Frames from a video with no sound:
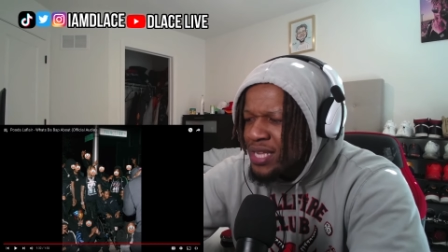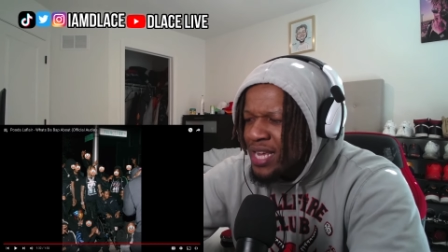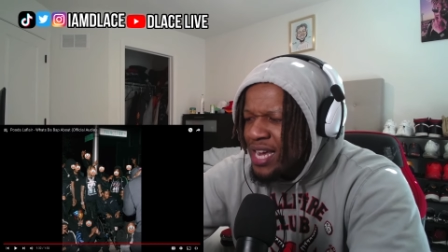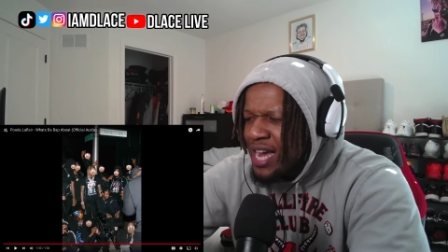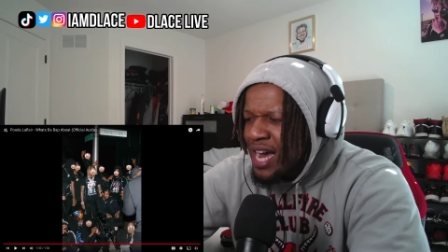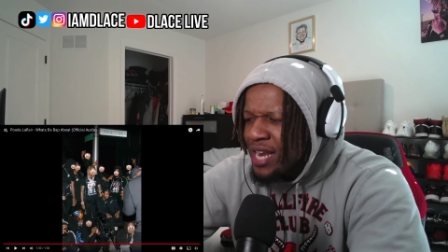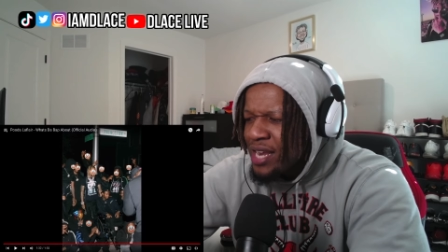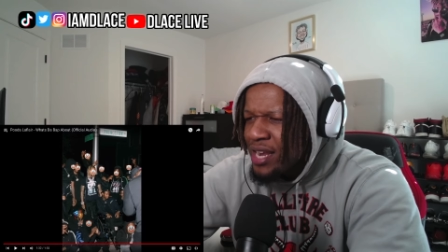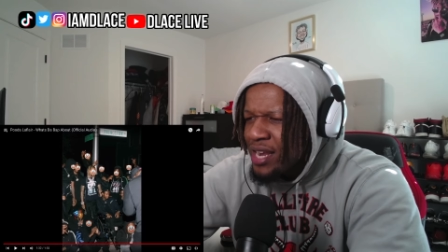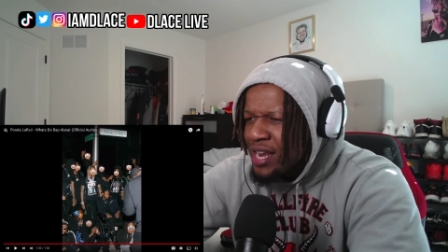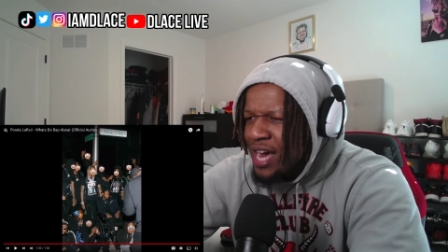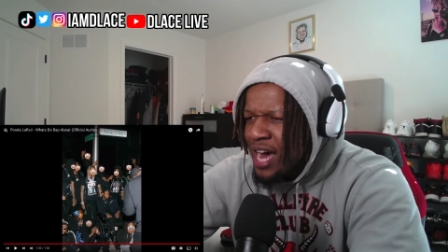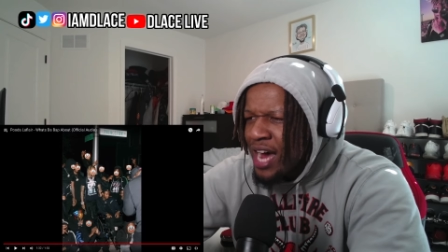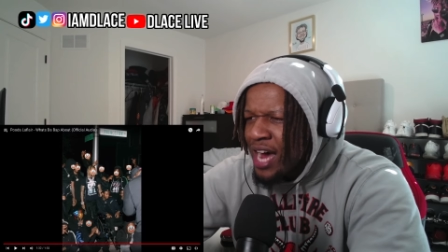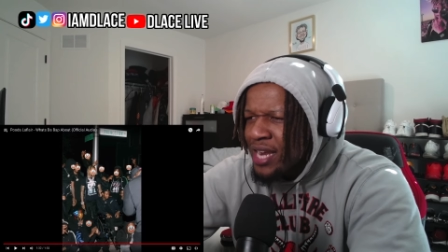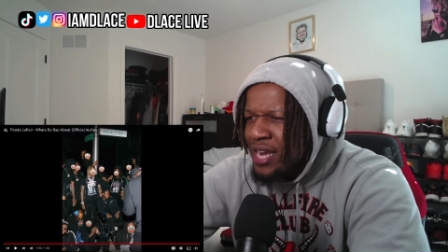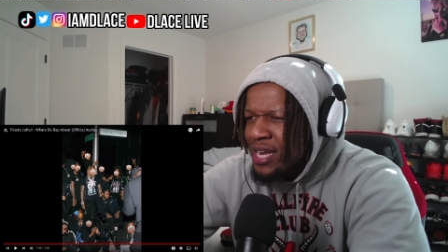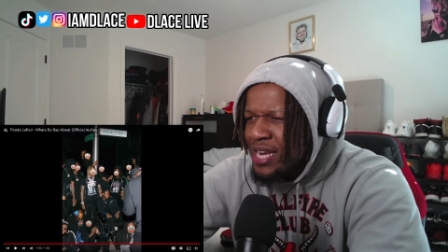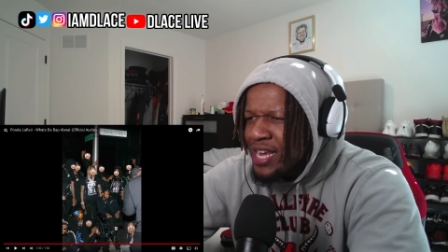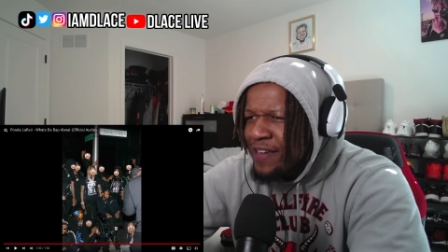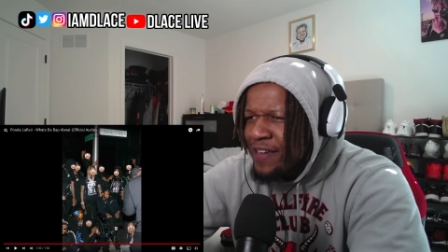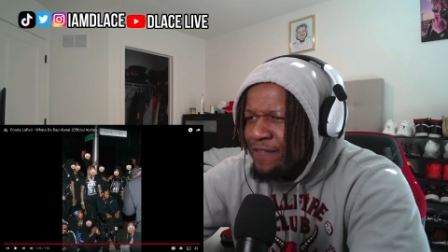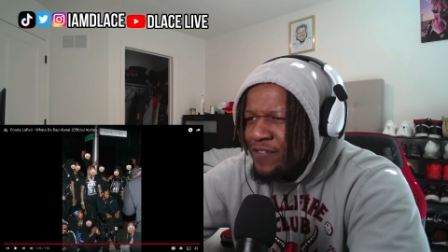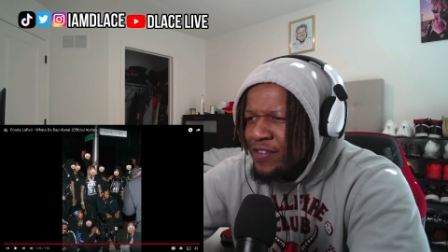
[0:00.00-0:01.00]
think I
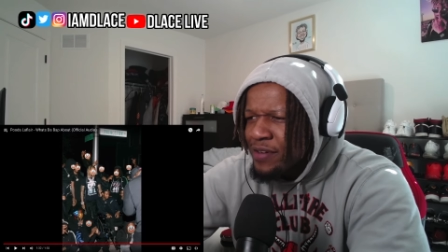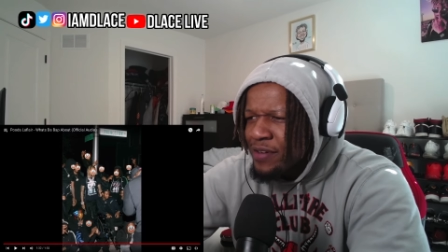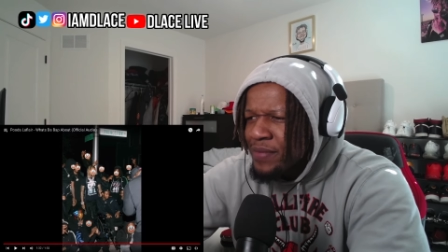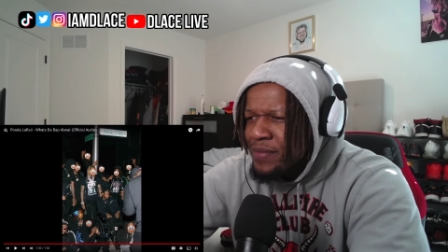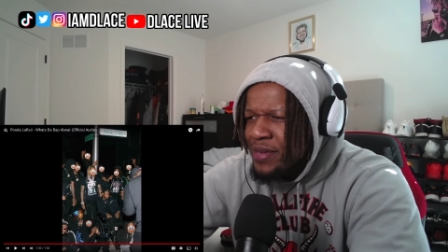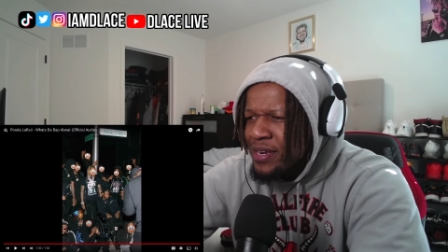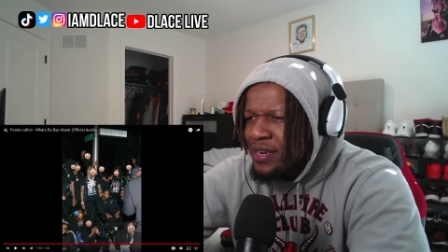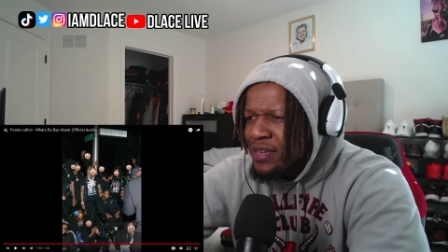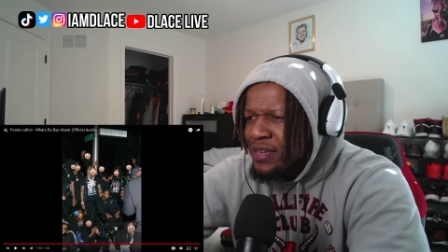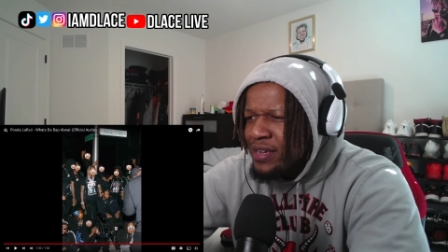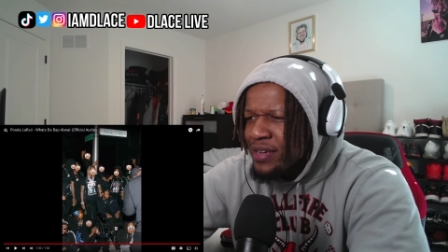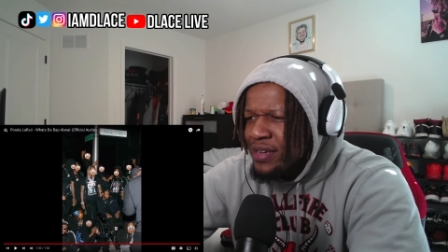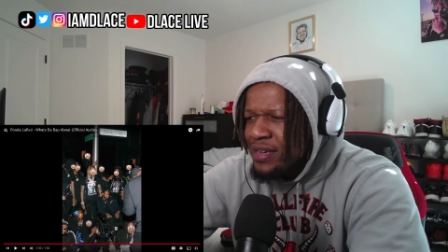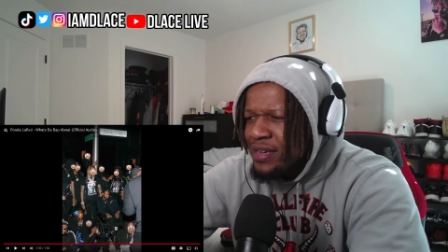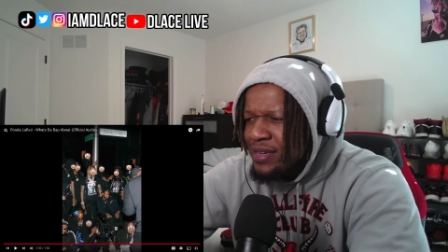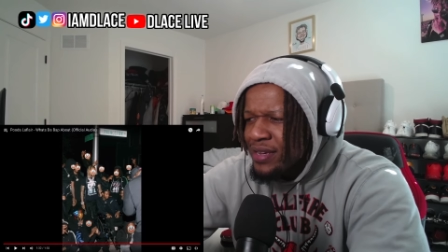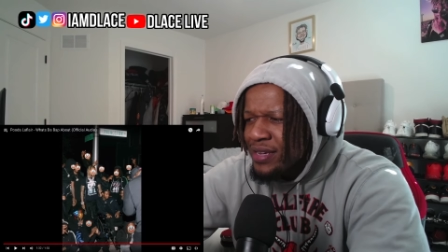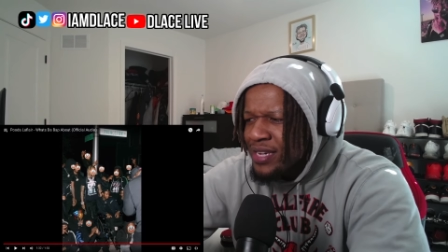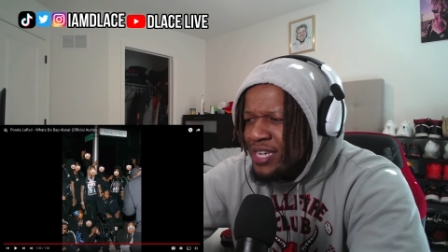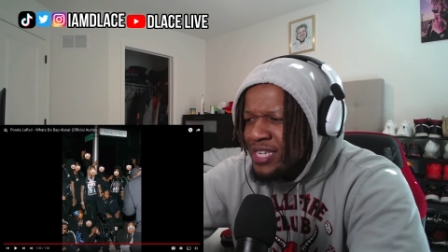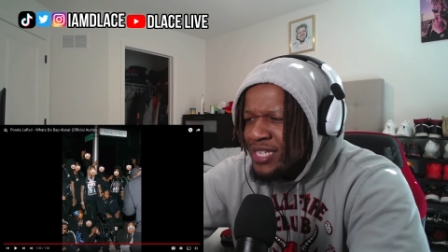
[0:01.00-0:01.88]
left him in the,